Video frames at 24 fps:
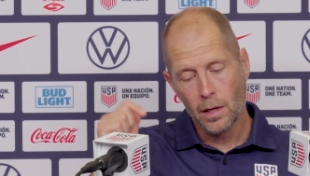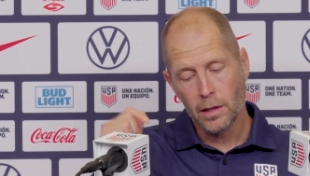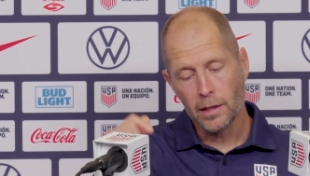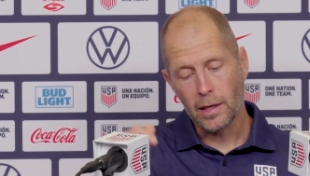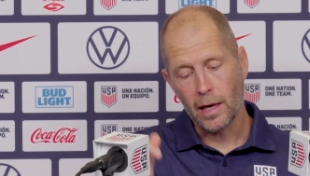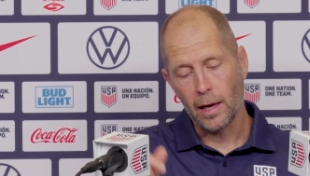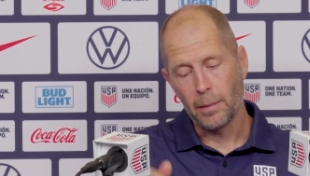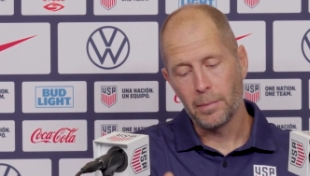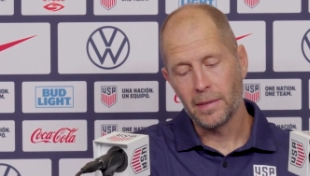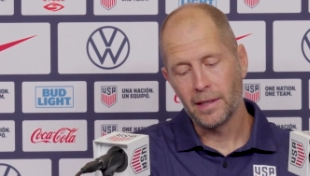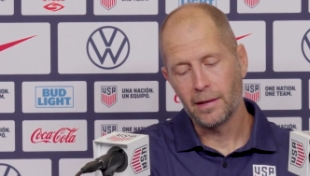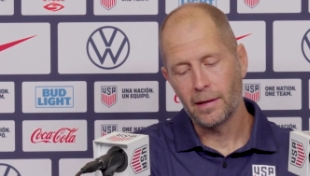
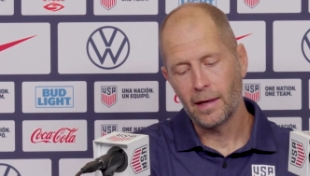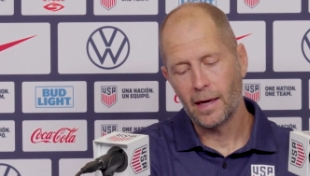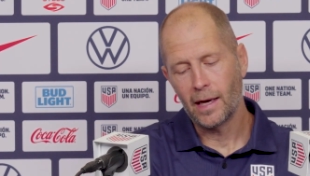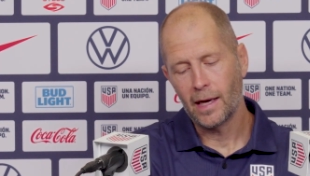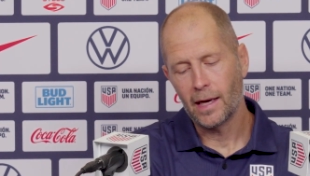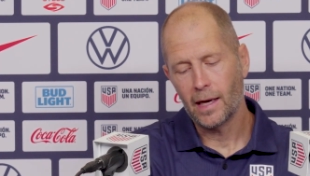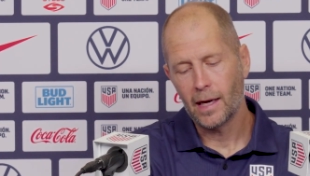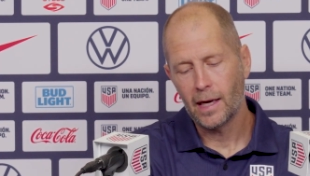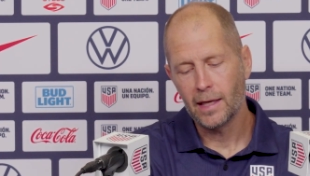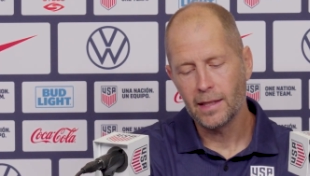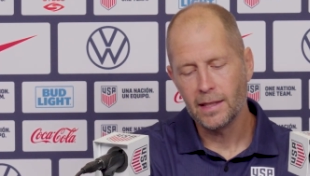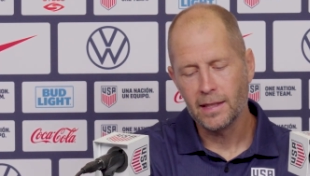Yeah, I mean,
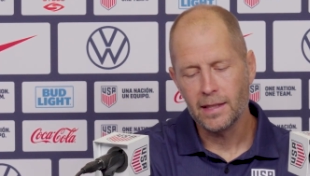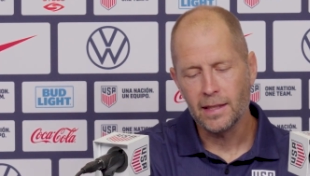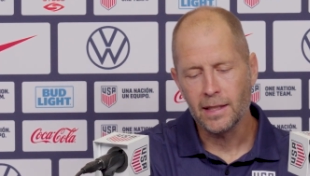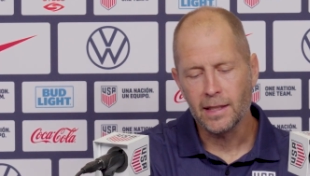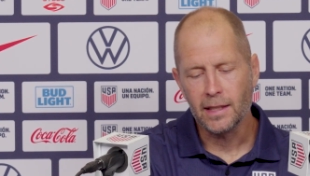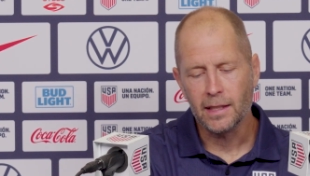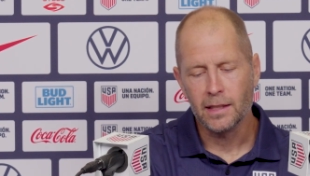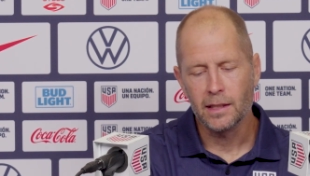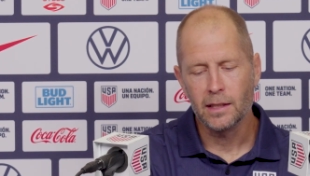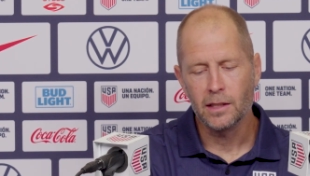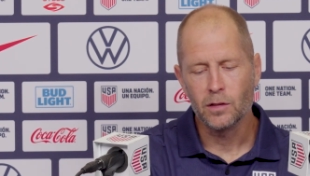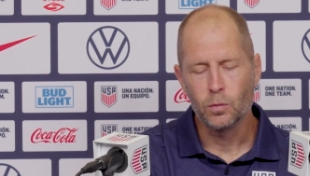I, I
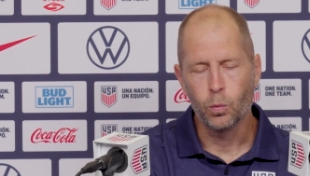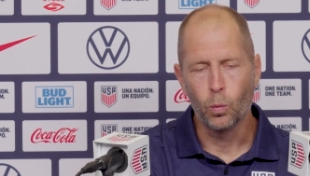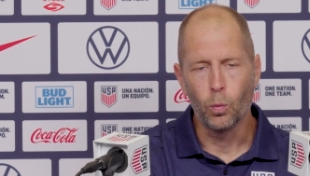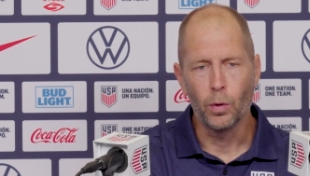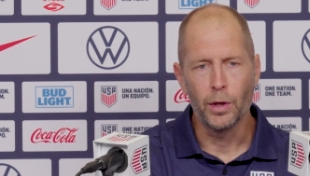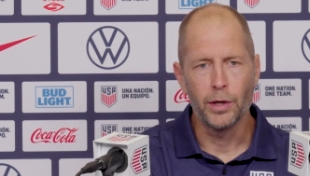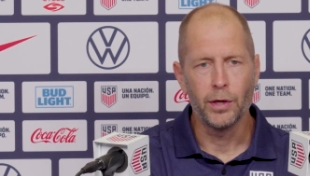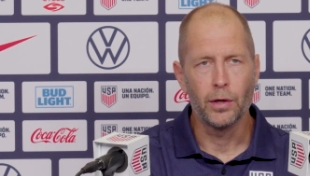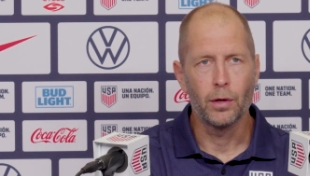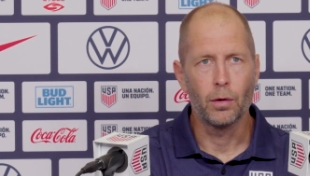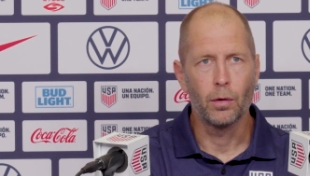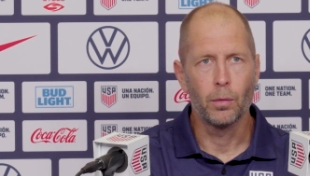think in this
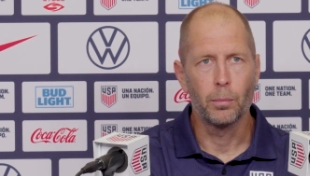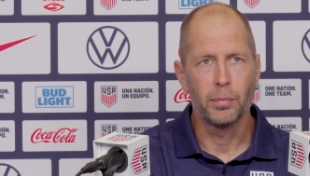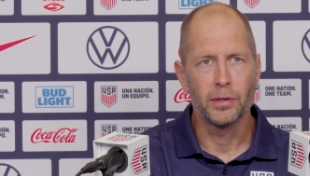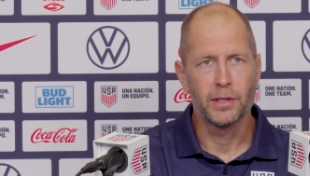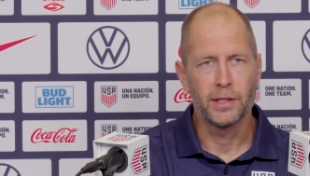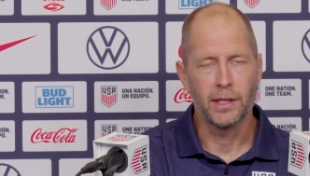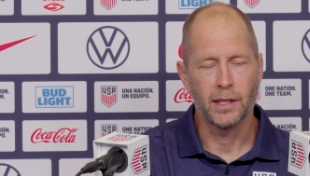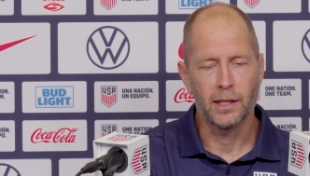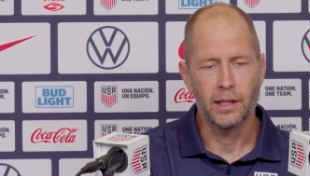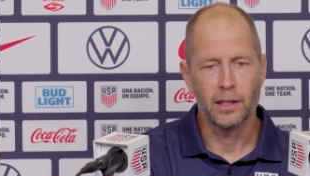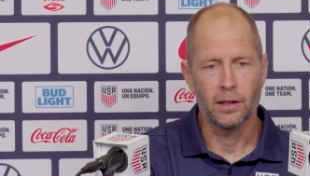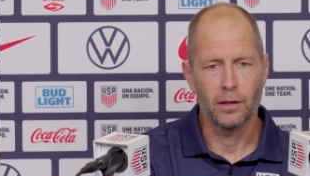window in
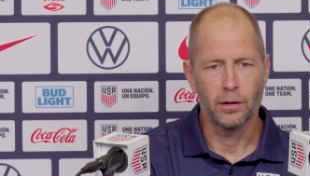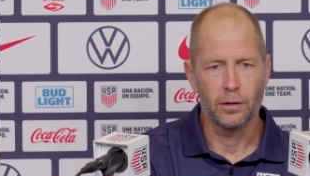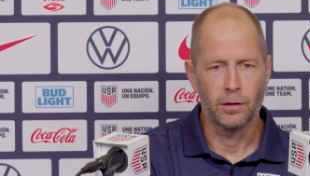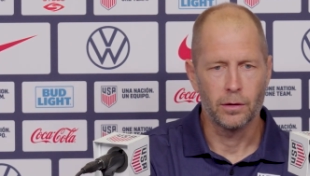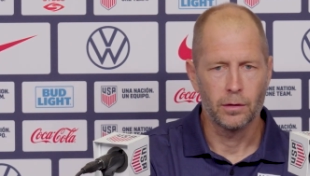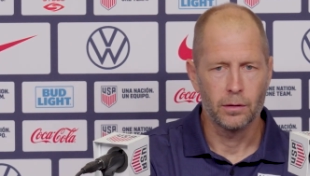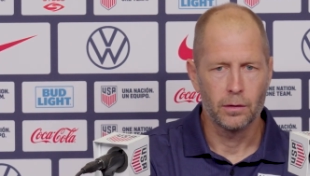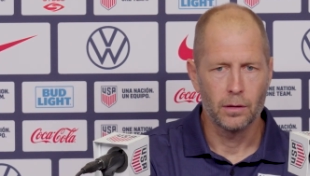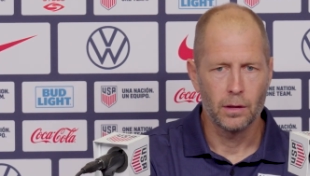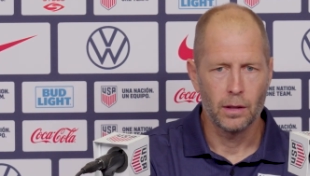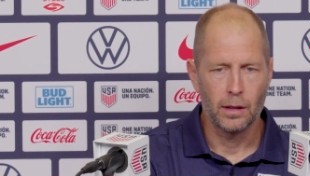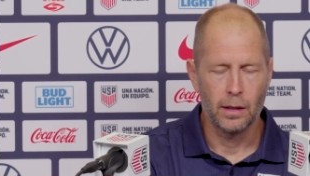
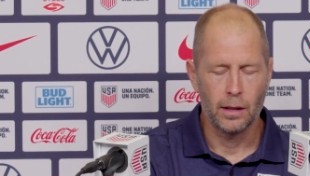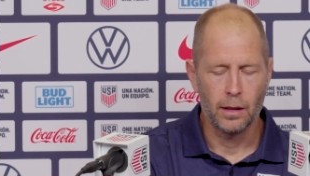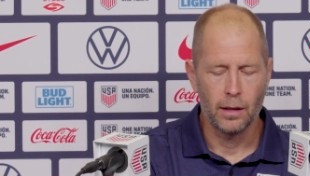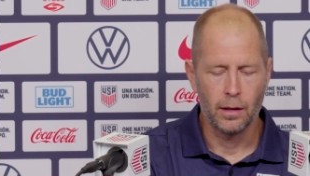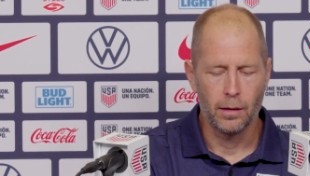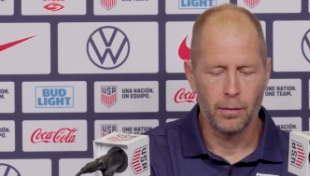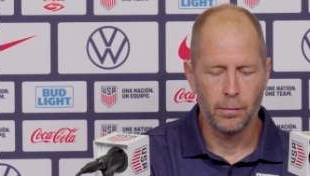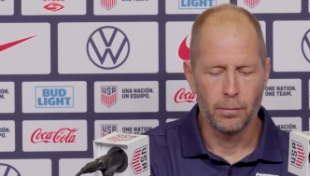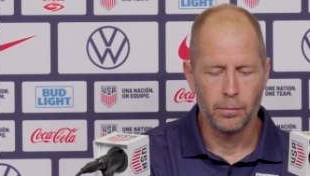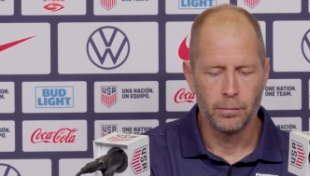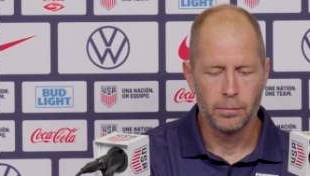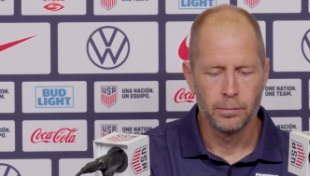particular,
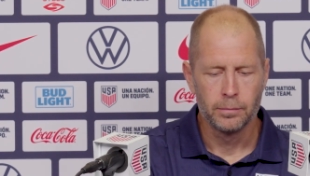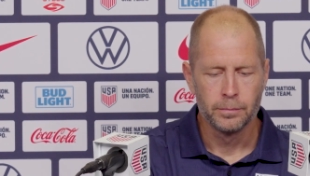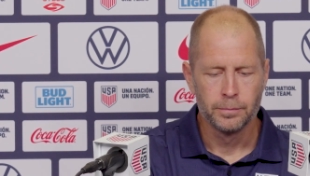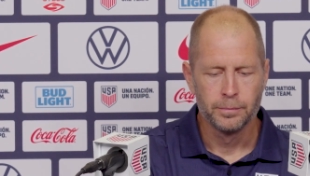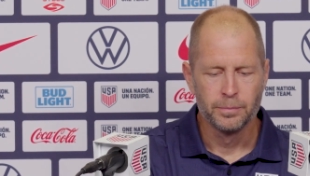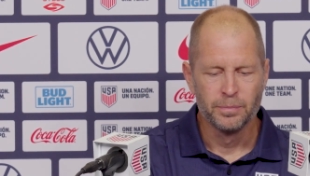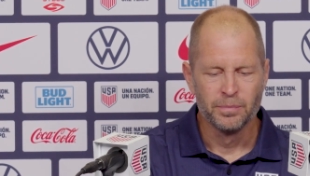um,